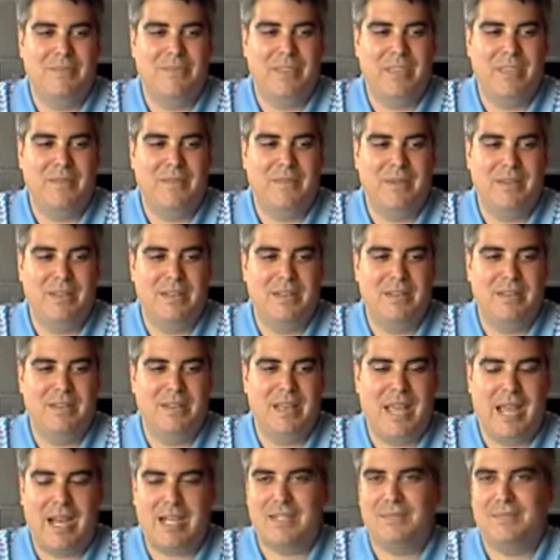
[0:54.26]
they've been
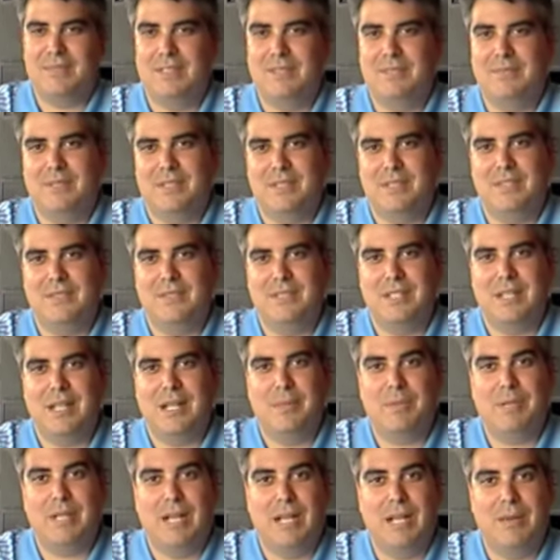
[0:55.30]
actively involved in
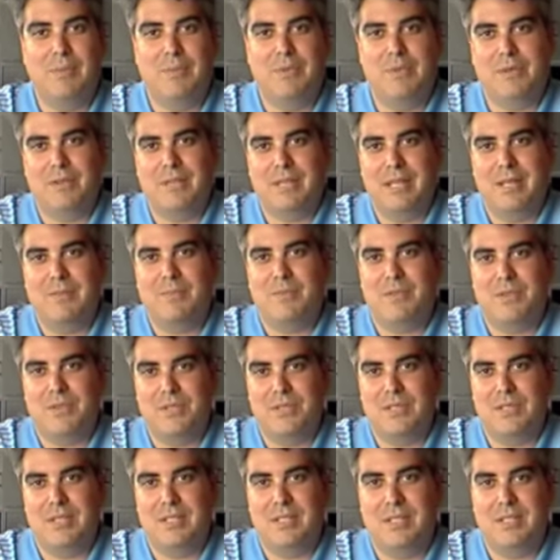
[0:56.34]
helping onboard that
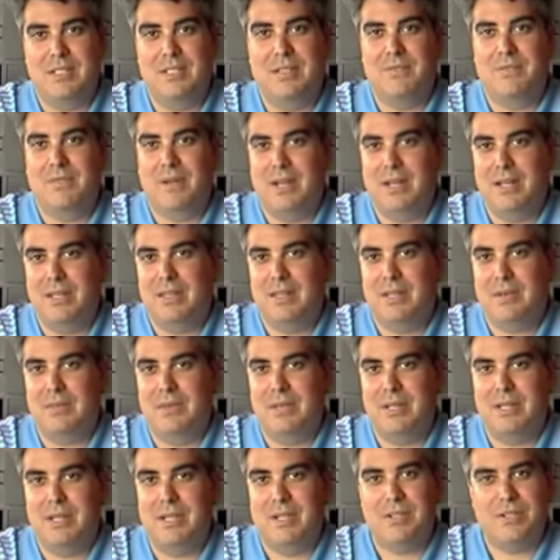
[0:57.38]
person, in defining the
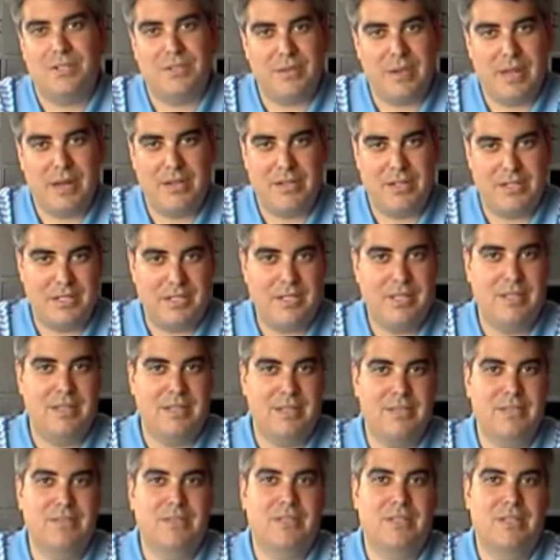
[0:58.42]
communication strategies they
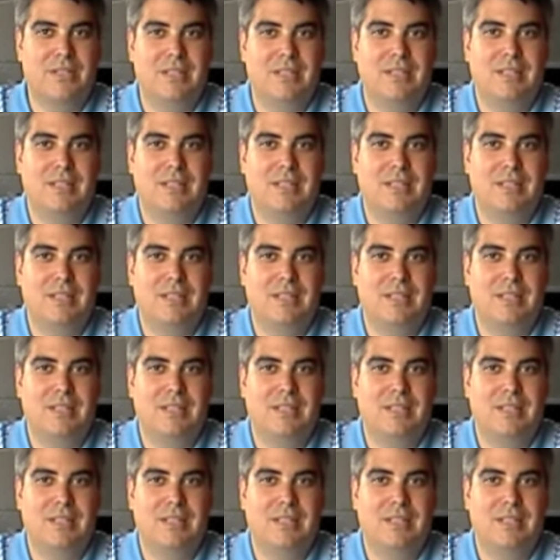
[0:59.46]
use,